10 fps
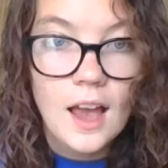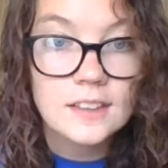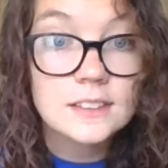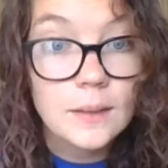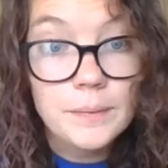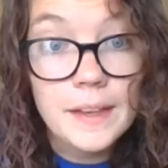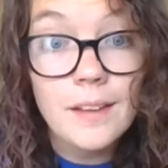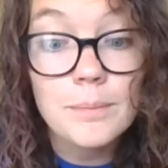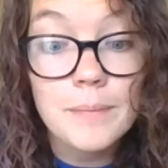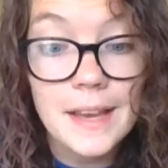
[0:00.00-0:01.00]
Something
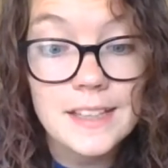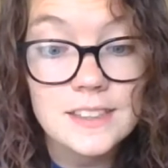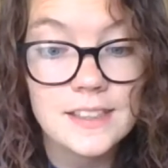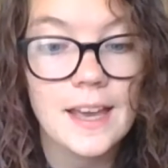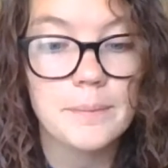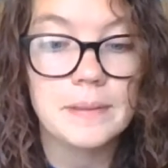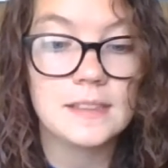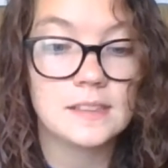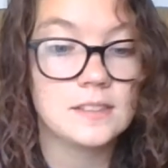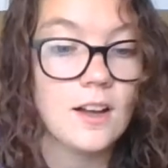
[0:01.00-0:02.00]
amazing happened
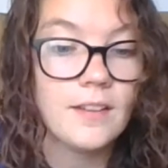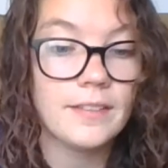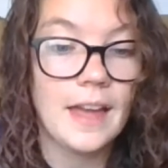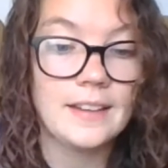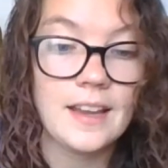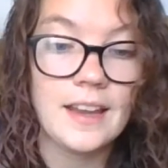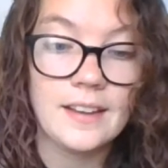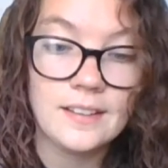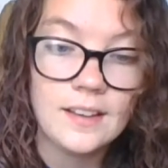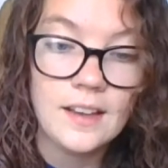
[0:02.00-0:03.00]
to Saul that
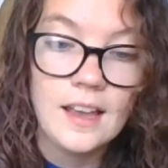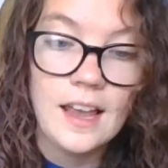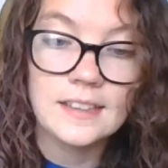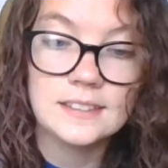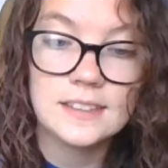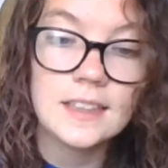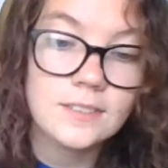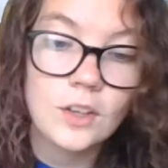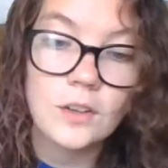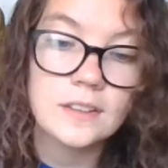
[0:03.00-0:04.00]
day. Instead of
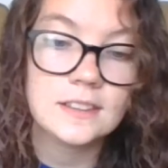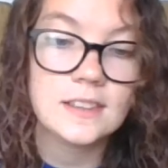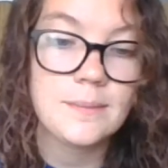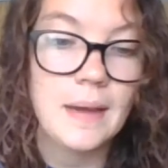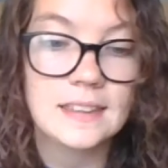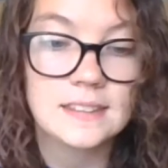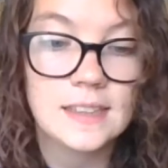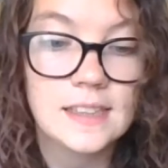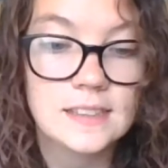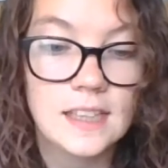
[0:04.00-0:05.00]
going to
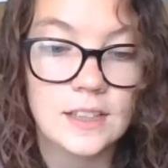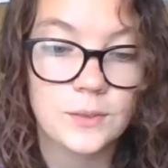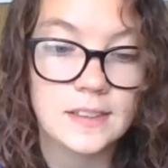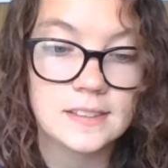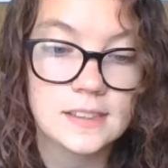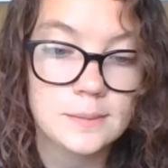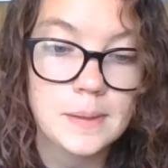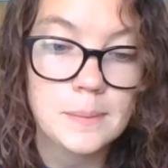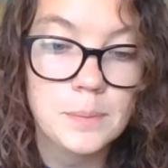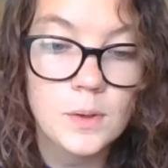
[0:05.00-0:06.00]
Damascus and arresting
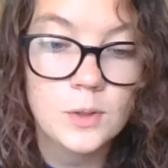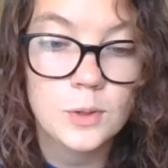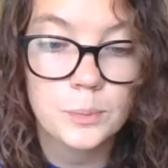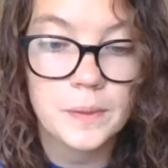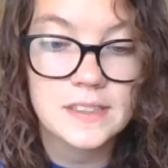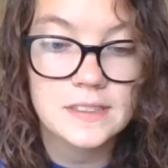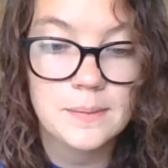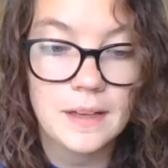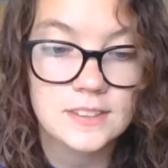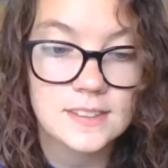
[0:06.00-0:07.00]
people who preached
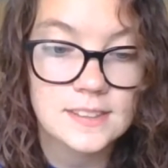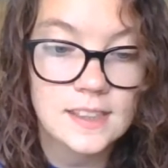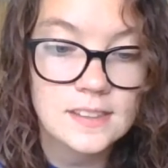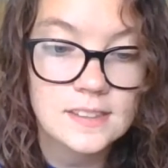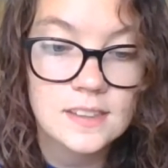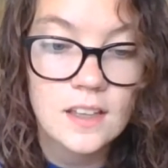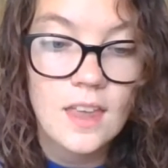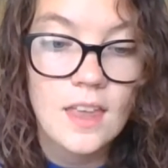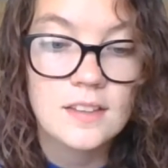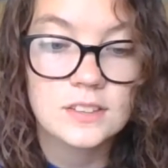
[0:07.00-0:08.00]
about Jesus,
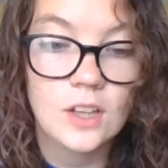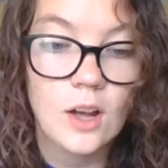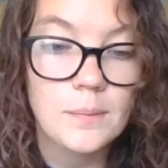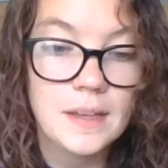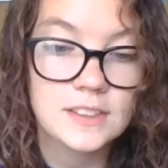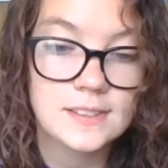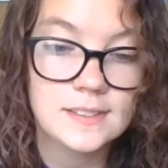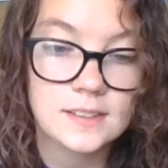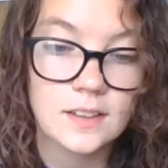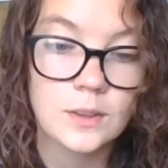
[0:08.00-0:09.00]
Saul met
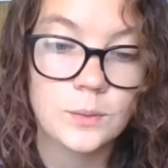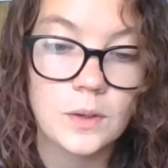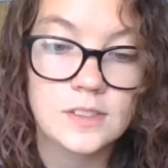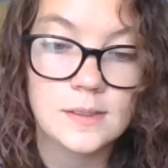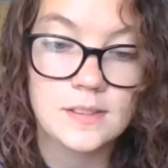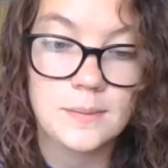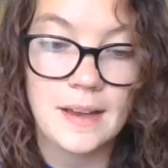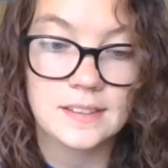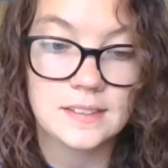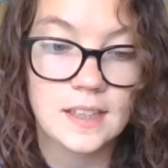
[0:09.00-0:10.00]
Jesus on the road to
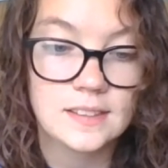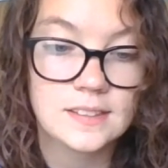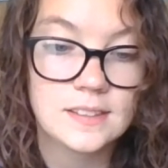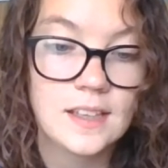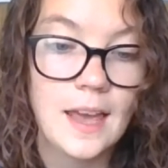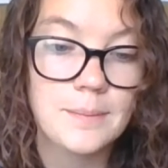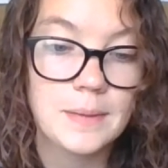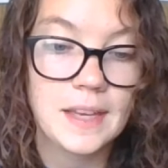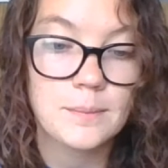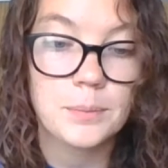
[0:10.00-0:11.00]
Damascus and
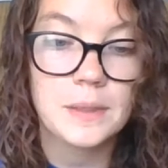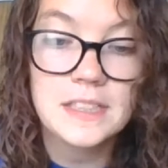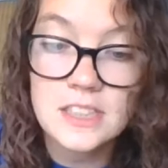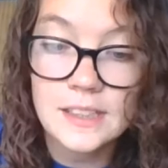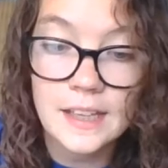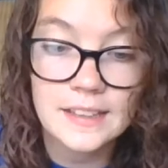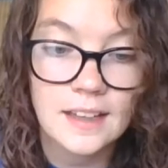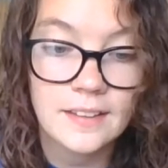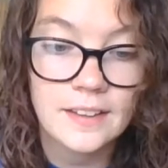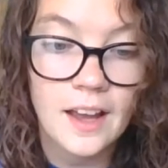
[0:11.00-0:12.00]
began preaching and
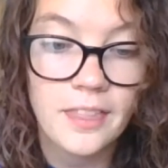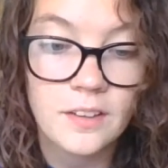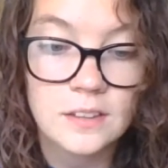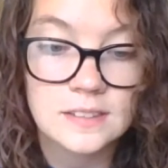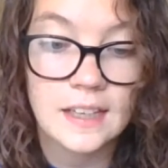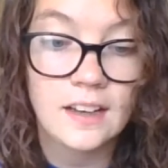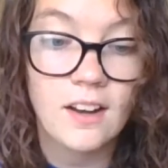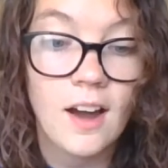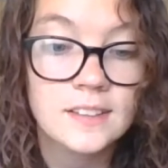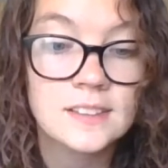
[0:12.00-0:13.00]
telling others that
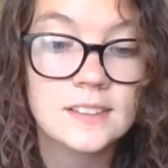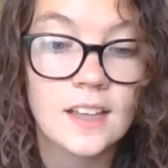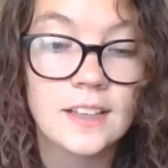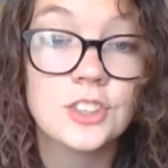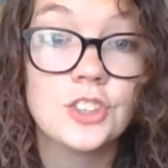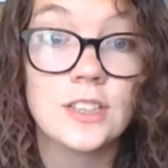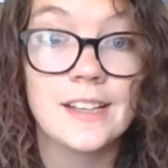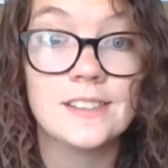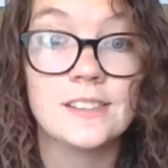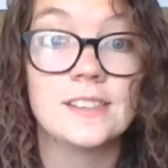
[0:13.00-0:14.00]
God's son
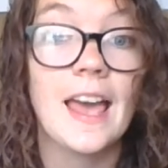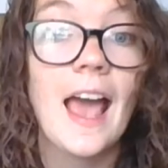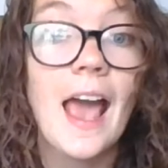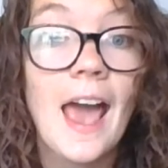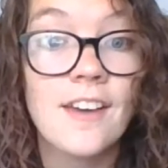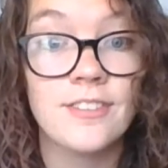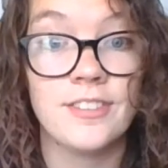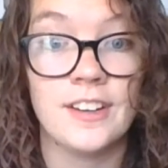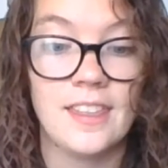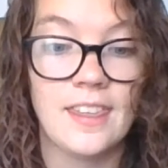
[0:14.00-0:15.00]
changes
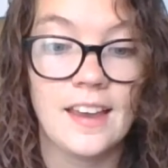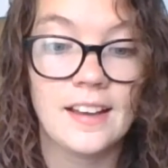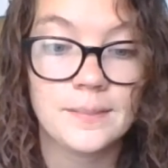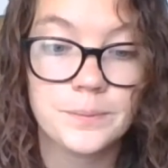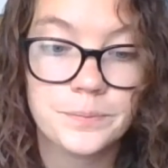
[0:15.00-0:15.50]
everything.